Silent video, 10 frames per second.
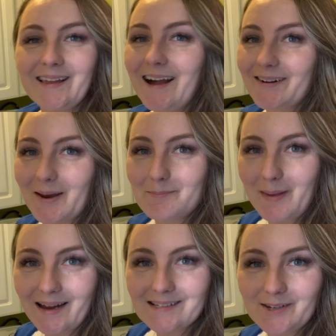All right,
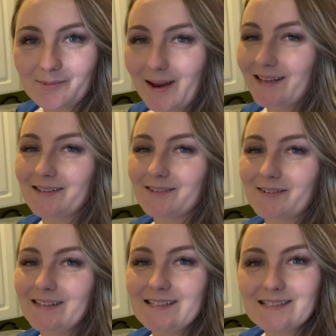back to your
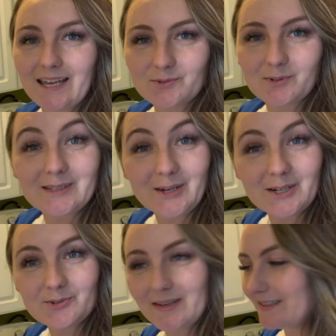regularly scheduled laundry.